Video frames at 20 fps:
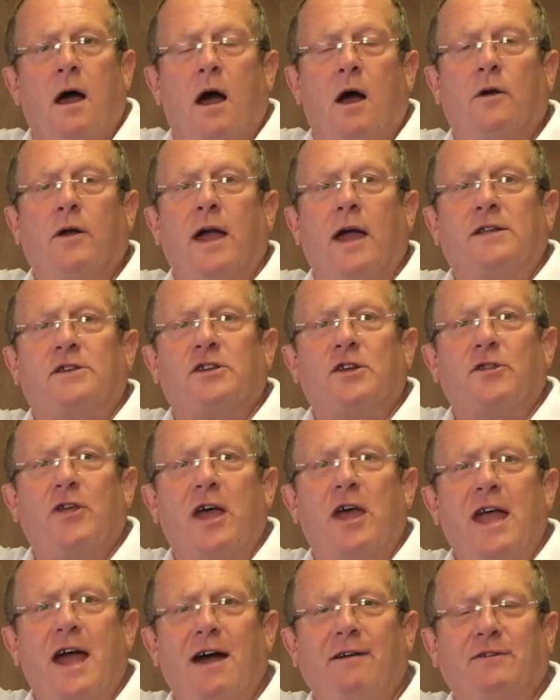Okay, so
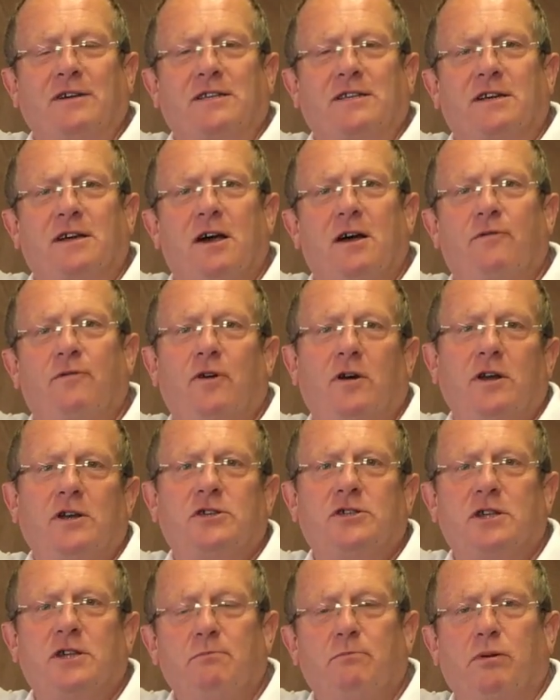there you have it. A very
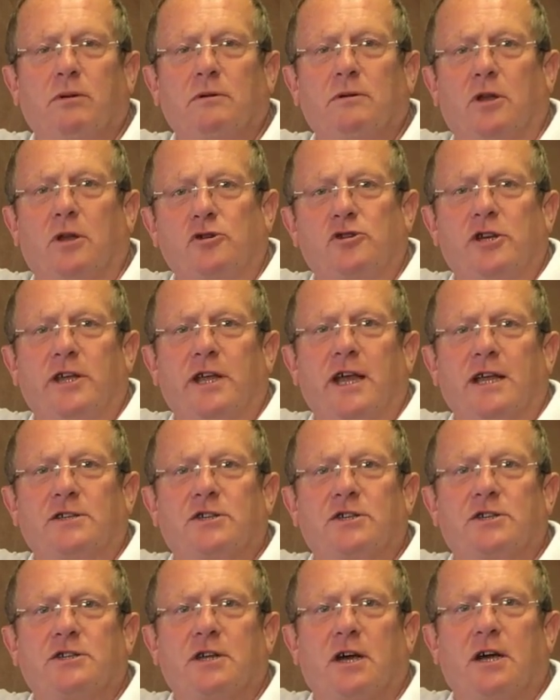simple dodging
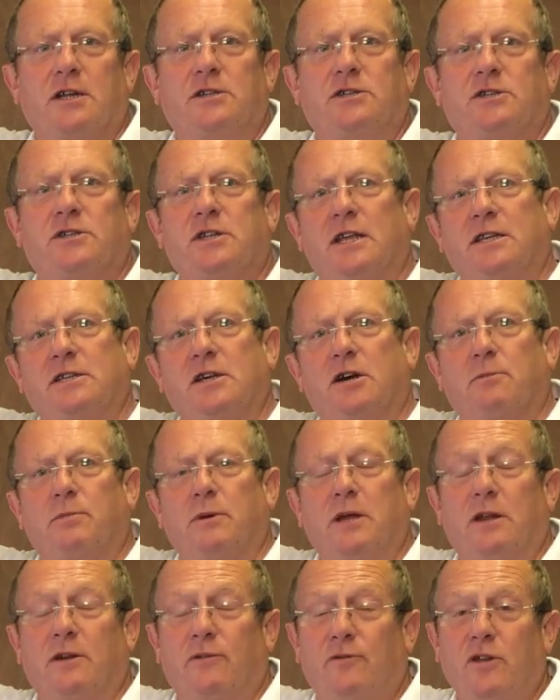exercise set
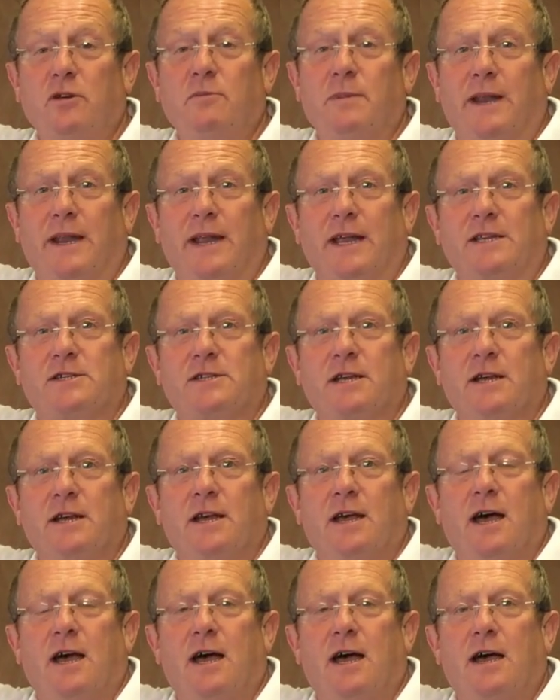up in a few minutes
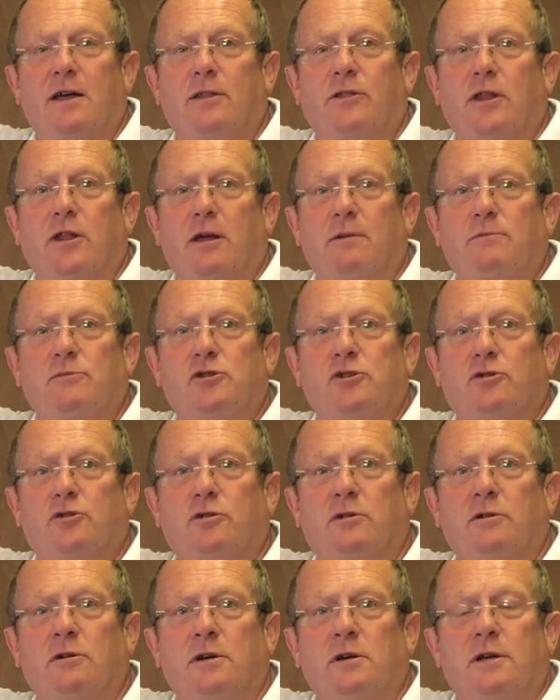that I'm
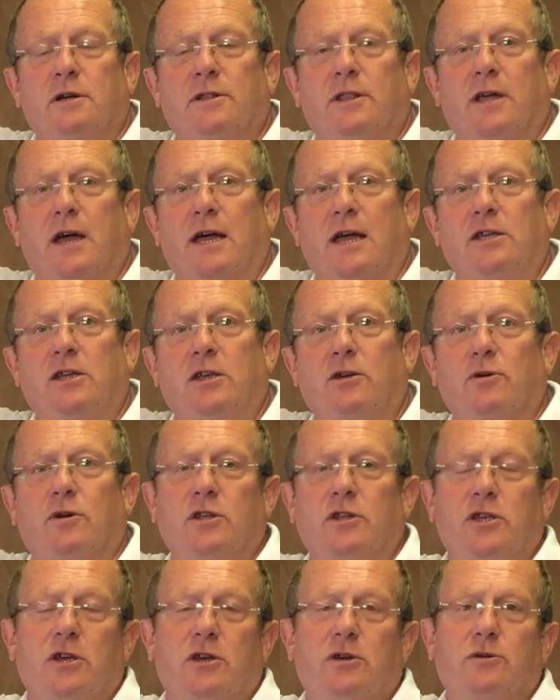sure that you
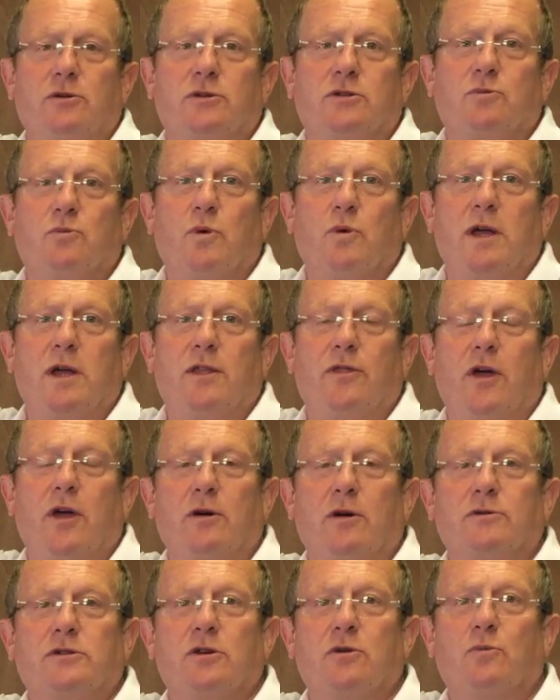can use with
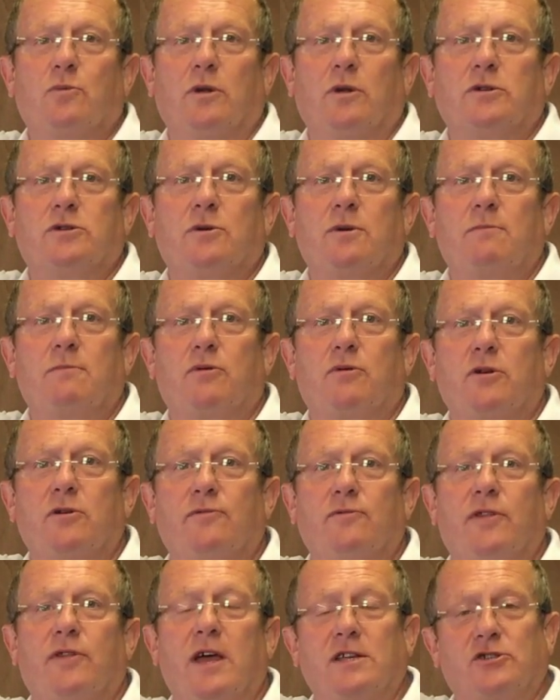those who want to
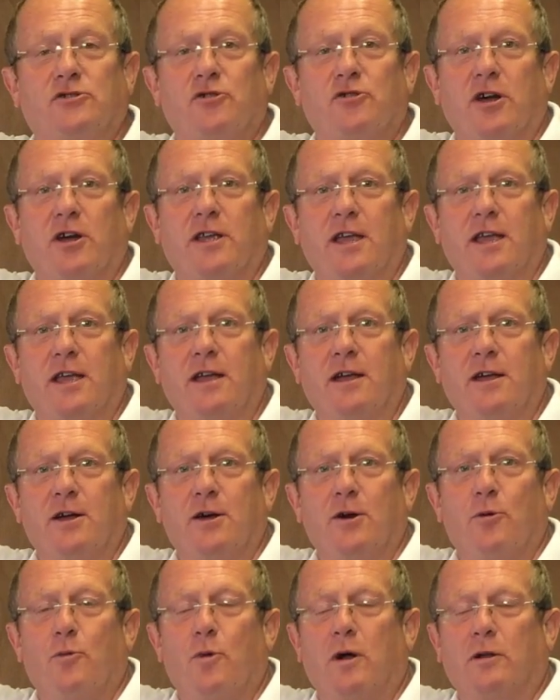improve their striking
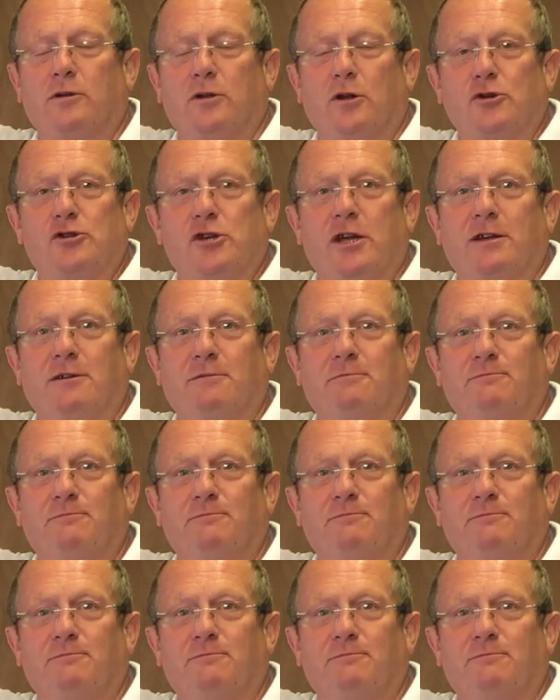while dodging.